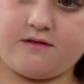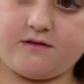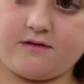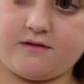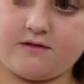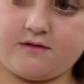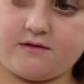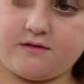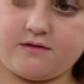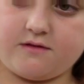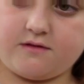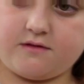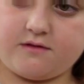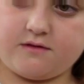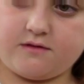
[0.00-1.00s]

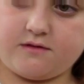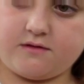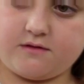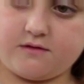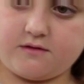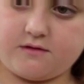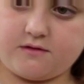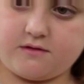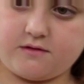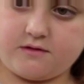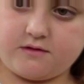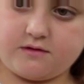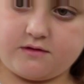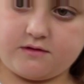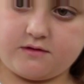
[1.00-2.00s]

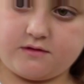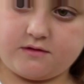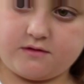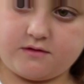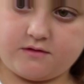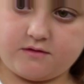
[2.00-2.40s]
Nobody speaks.